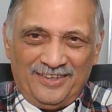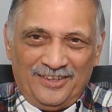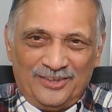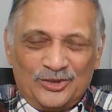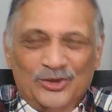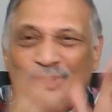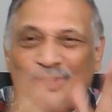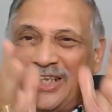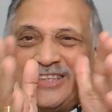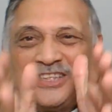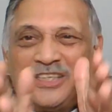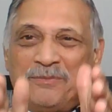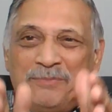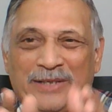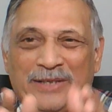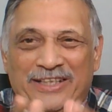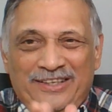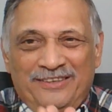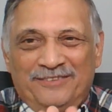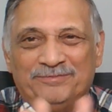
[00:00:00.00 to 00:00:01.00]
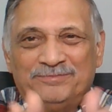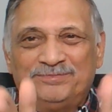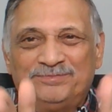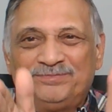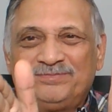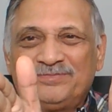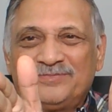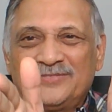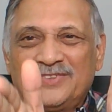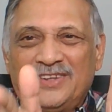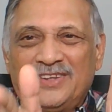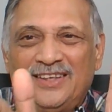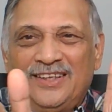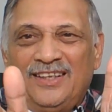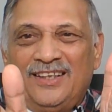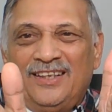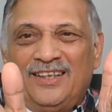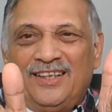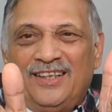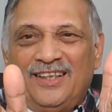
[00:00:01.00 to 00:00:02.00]
So let's repeat.
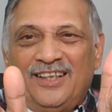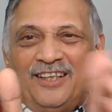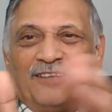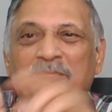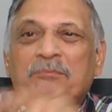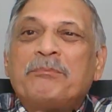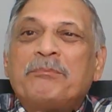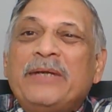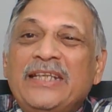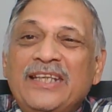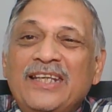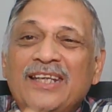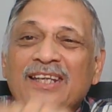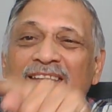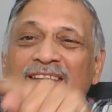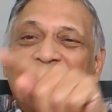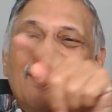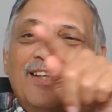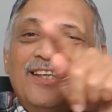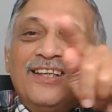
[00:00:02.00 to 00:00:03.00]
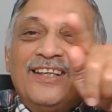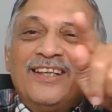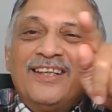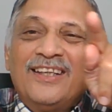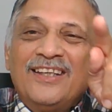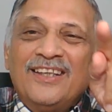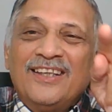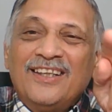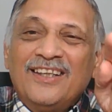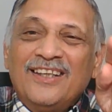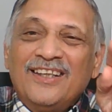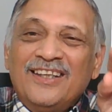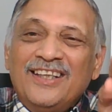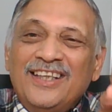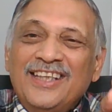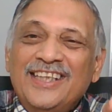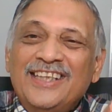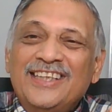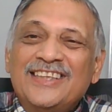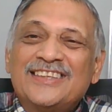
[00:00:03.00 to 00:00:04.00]
P
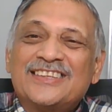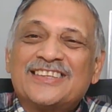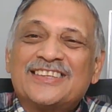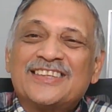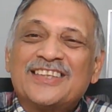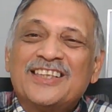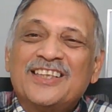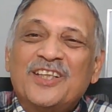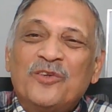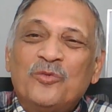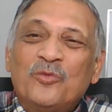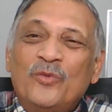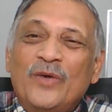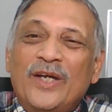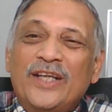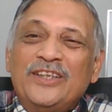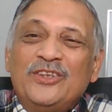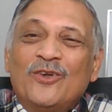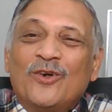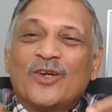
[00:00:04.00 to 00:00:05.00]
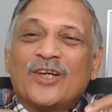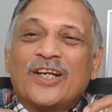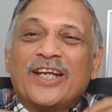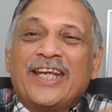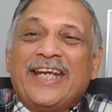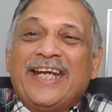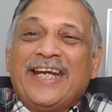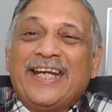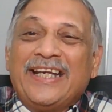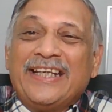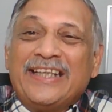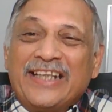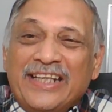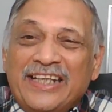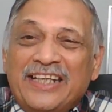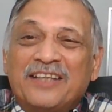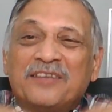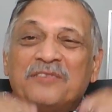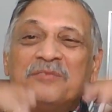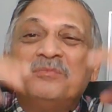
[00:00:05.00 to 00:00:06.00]
is when your
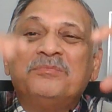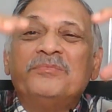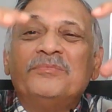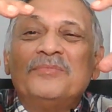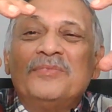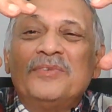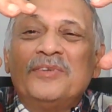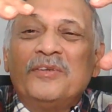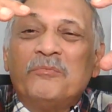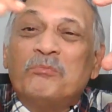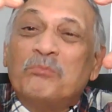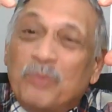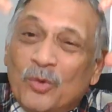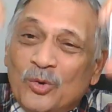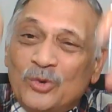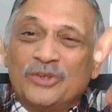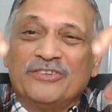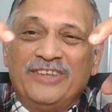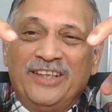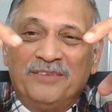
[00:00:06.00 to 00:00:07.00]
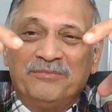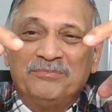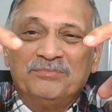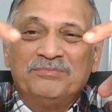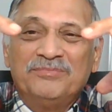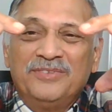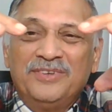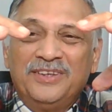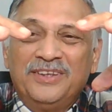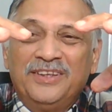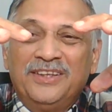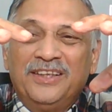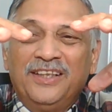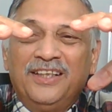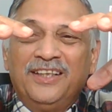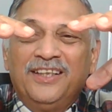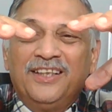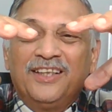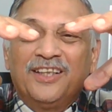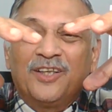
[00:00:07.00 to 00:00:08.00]
atrium, both of them,
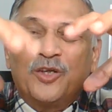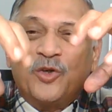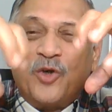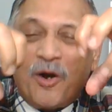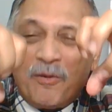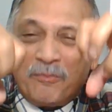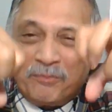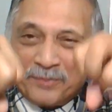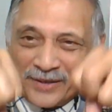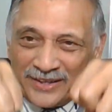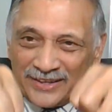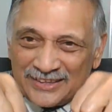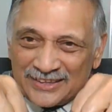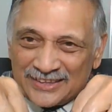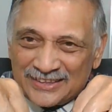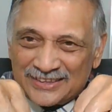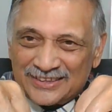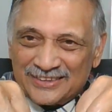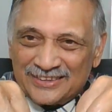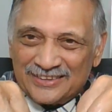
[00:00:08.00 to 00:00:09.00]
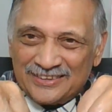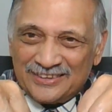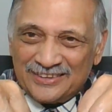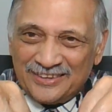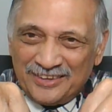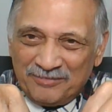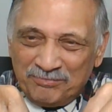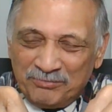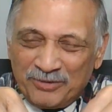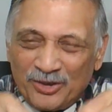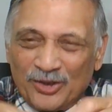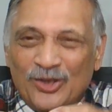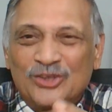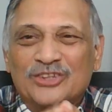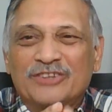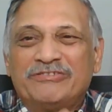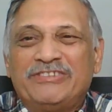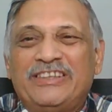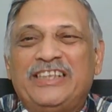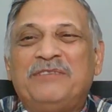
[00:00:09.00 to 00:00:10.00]
compress
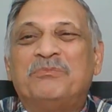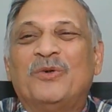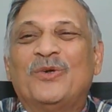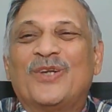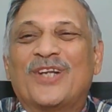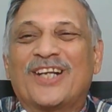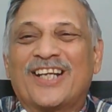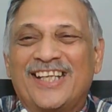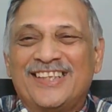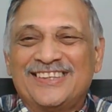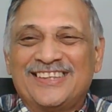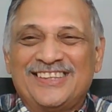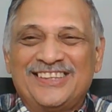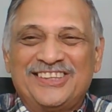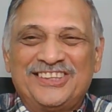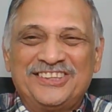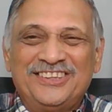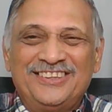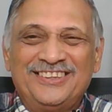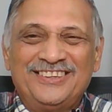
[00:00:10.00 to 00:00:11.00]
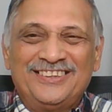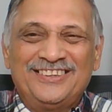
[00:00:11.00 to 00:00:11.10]
because of depolarization.